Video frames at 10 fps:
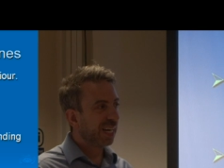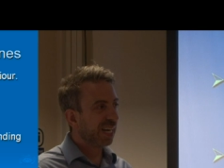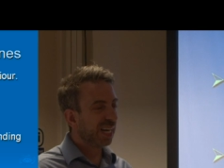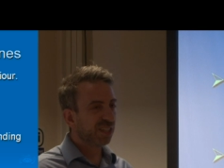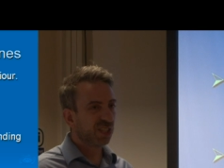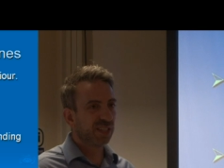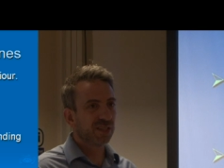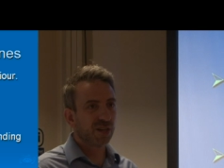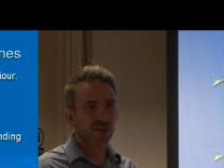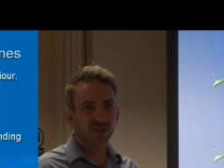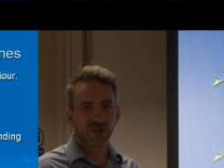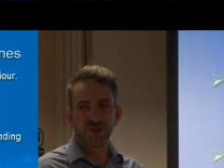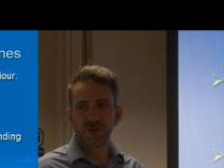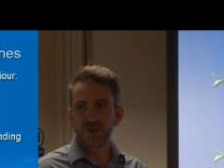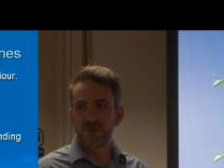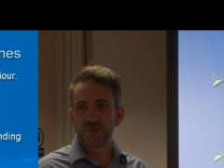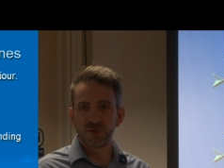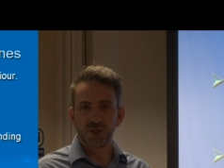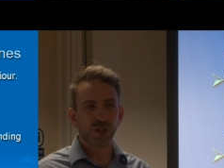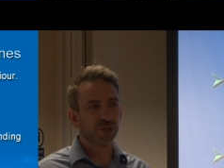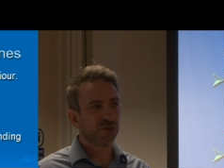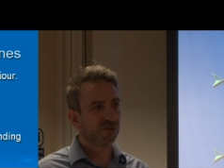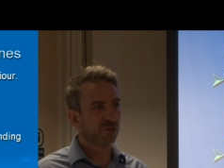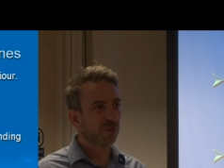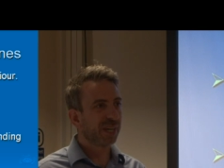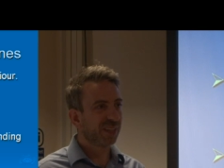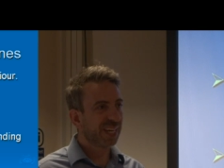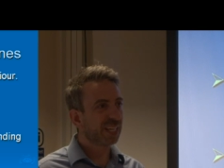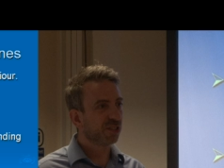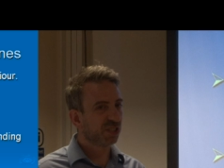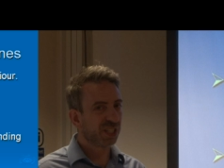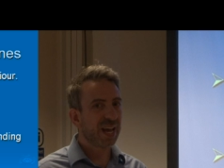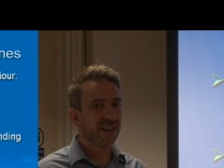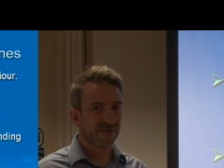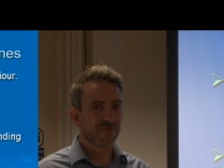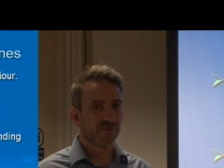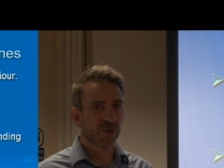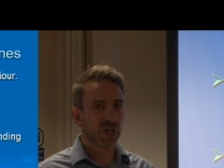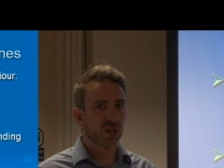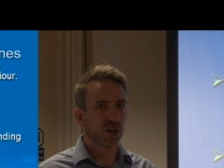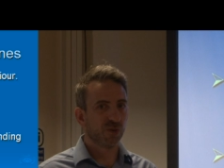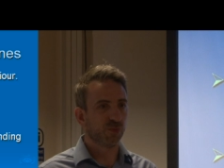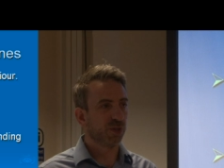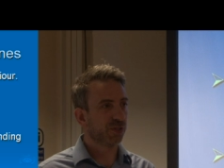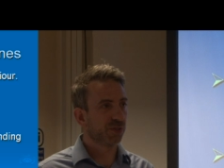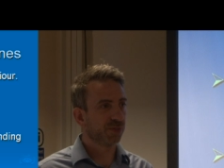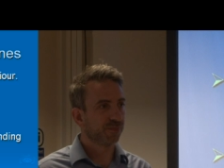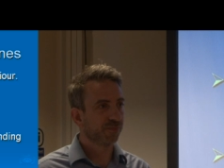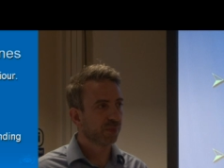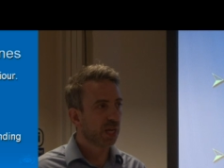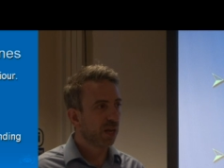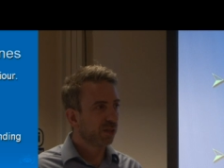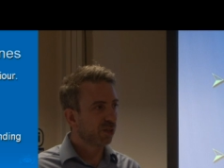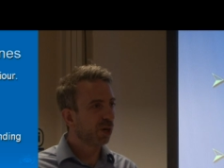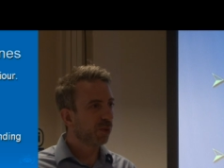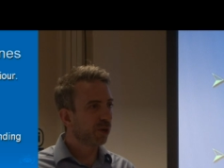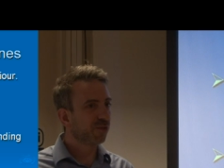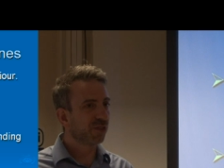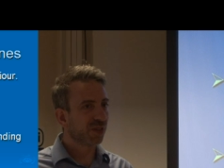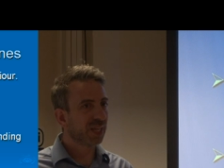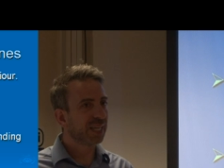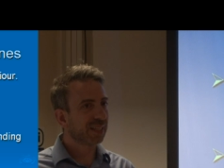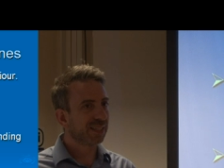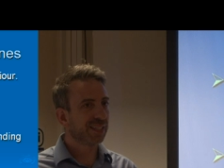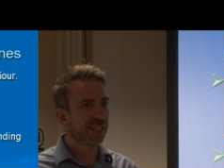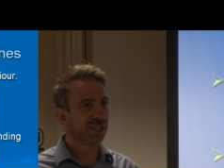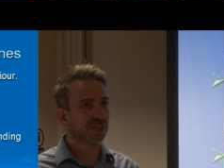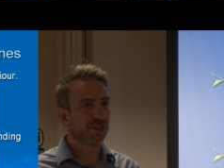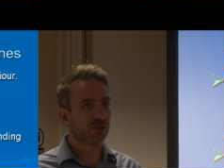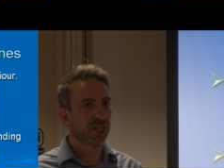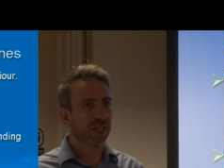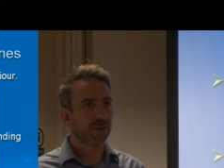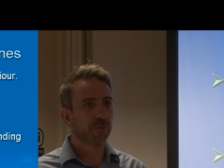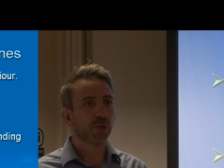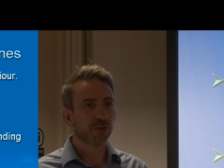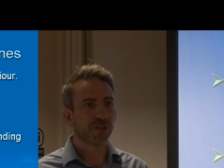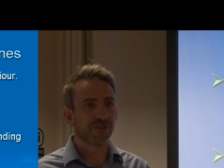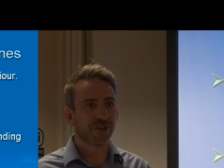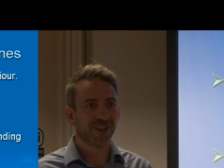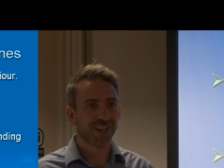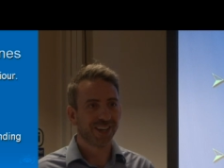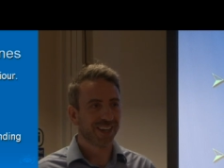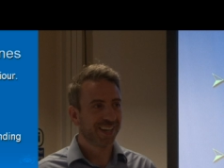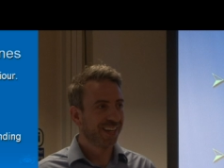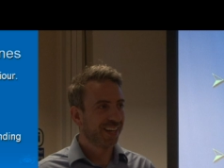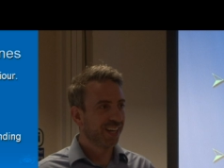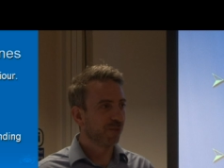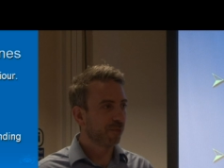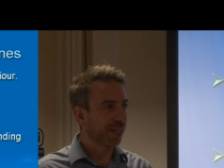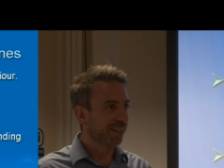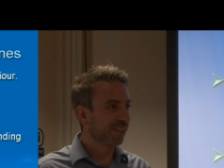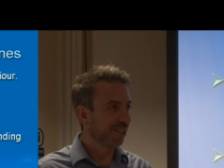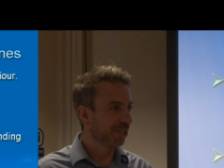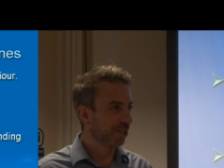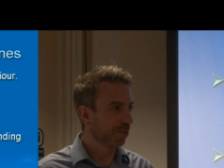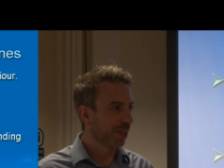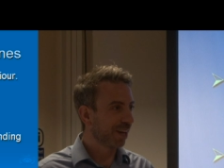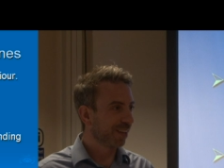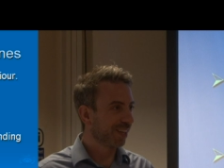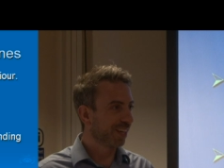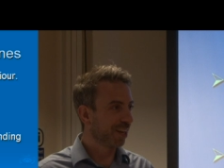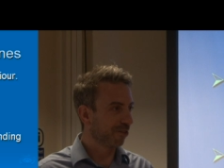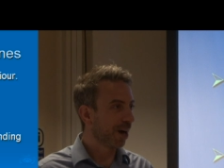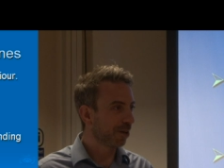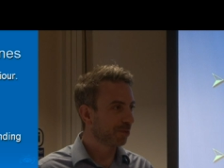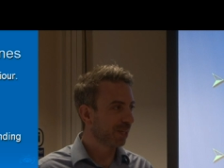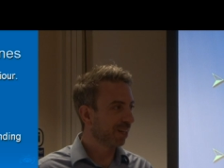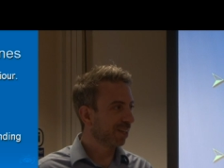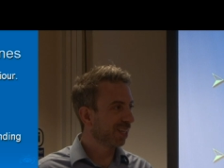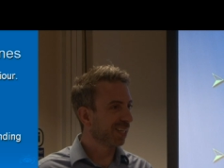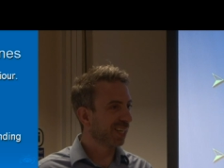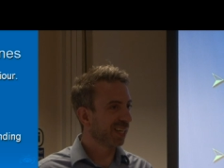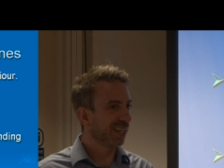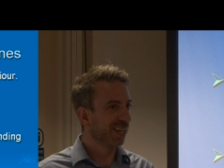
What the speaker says: actually starts to reduce from about the age of 10 onwards. So while we often think teenagers are really impulsive and make decisions without thinking or act without thinking,